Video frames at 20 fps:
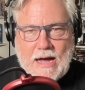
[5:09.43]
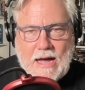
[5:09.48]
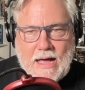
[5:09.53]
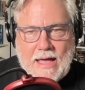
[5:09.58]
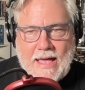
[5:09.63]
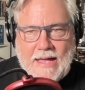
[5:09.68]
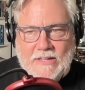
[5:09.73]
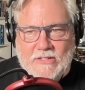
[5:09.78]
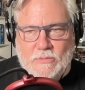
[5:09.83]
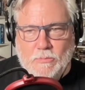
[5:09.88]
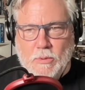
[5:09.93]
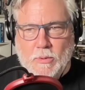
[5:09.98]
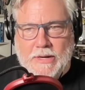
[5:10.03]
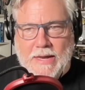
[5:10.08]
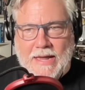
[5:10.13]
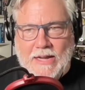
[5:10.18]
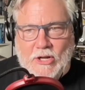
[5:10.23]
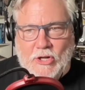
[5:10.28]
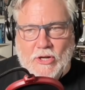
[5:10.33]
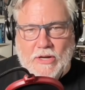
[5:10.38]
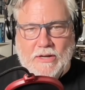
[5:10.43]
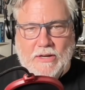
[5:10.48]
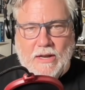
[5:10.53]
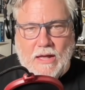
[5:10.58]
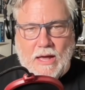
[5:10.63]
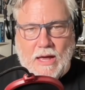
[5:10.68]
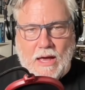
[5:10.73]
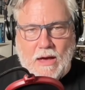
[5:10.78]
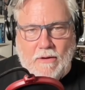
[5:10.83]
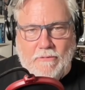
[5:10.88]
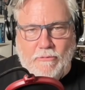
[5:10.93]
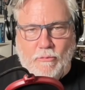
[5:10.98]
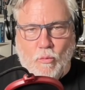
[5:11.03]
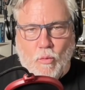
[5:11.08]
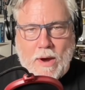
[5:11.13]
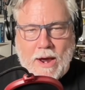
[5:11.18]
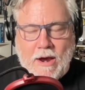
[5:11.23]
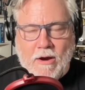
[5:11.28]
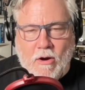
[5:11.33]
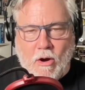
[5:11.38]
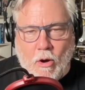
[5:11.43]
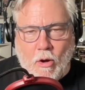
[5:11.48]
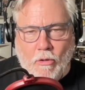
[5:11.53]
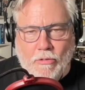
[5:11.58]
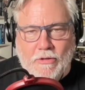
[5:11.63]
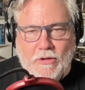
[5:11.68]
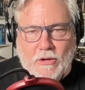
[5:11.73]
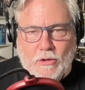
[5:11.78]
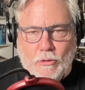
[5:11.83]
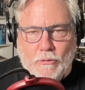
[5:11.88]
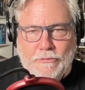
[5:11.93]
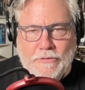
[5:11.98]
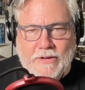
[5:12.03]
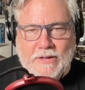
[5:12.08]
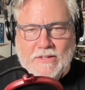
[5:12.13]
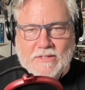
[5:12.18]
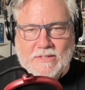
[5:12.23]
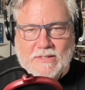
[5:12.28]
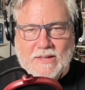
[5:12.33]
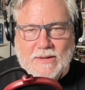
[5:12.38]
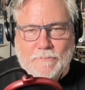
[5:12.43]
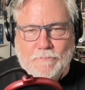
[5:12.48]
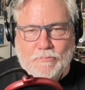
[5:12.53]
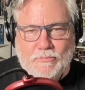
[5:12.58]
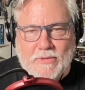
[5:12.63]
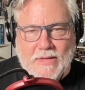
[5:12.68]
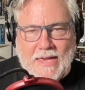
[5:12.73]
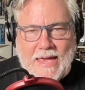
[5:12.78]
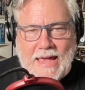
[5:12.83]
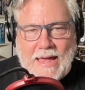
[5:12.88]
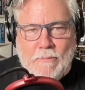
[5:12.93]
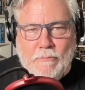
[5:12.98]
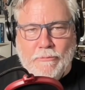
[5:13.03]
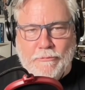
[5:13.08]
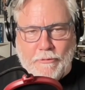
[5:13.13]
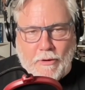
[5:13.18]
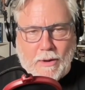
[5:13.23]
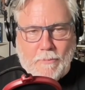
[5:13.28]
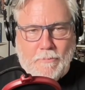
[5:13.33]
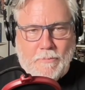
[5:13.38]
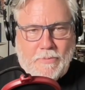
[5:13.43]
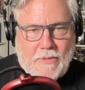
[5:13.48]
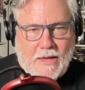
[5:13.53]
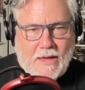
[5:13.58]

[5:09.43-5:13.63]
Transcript: explanation of where all the goofiness came from.